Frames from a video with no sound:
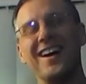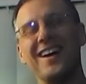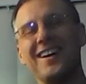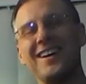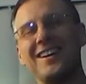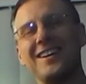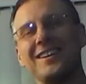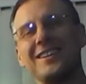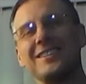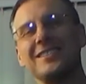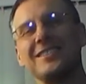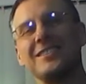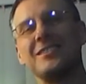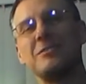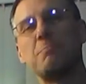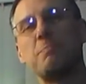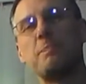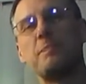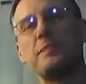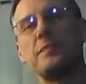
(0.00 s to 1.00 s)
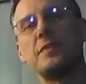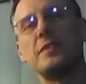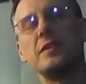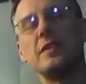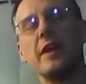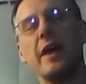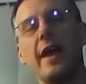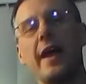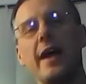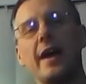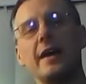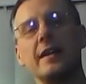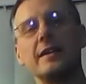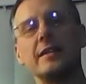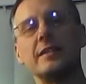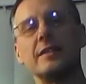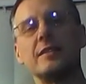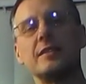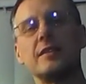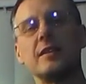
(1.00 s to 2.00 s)
uh,
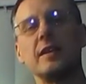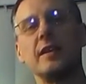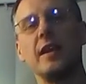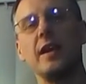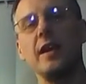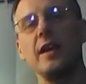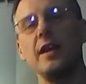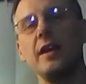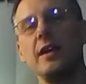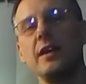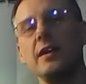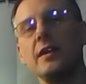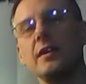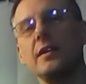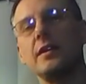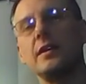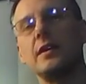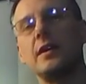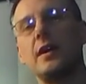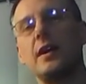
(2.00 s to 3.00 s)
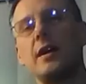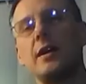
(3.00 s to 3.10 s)
and today,